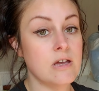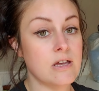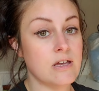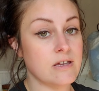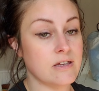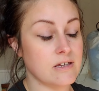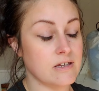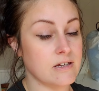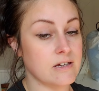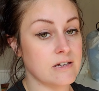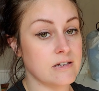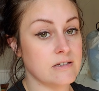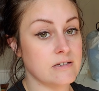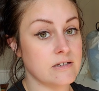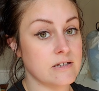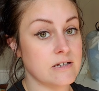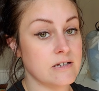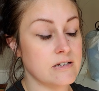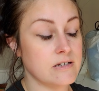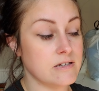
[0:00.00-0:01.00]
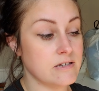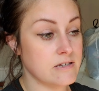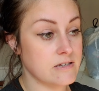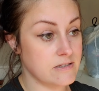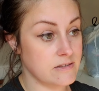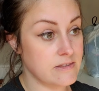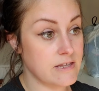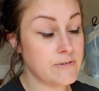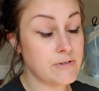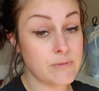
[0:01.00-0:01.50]
And
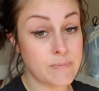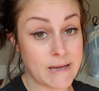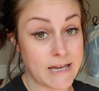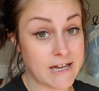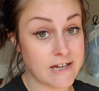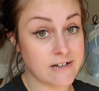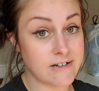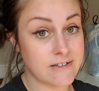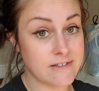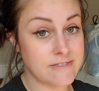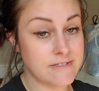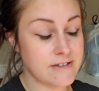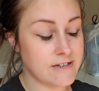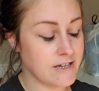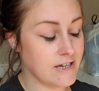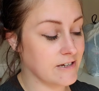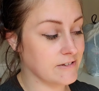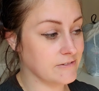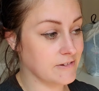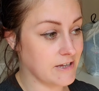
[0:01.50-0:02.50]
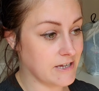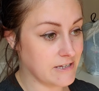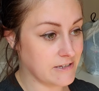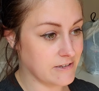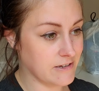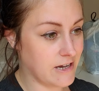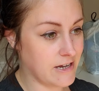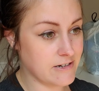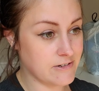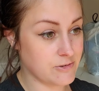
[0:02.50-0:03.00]
they were bad. They had like,
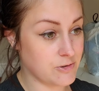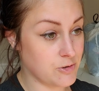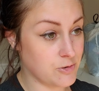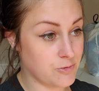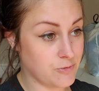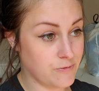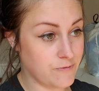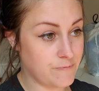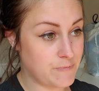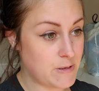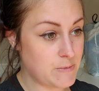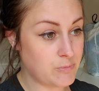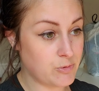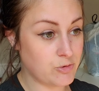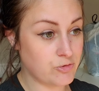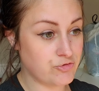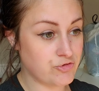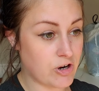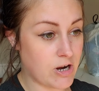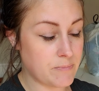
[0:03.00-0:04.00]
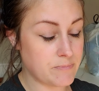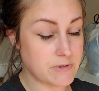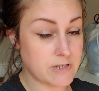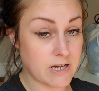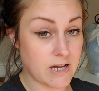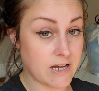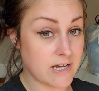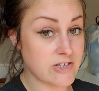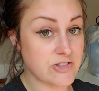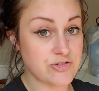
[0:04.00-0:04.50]
I don't know, people dropped
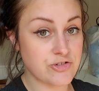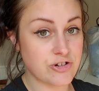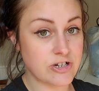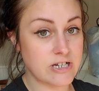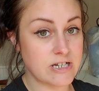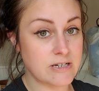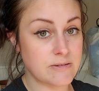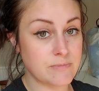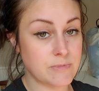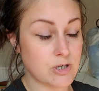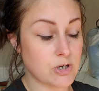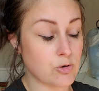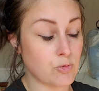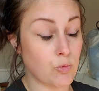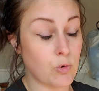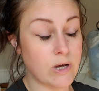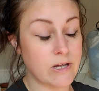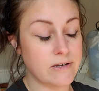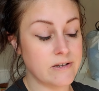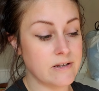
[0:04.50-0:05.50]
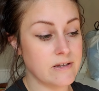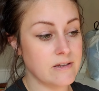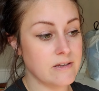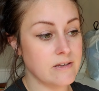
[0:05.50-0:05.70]
ice cream or what.